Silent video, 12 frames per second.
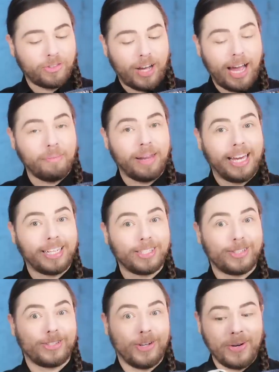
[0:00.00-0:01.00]
So I'm like
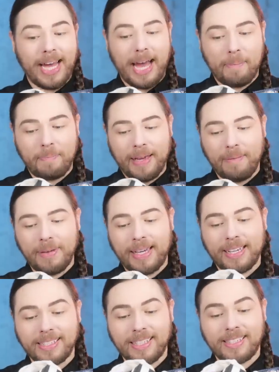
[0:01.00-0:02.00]
so happy
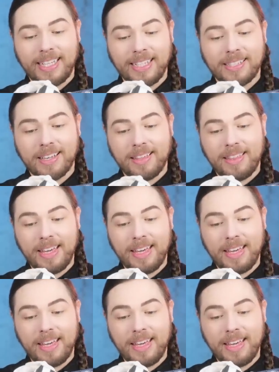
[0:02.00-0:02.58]
because this is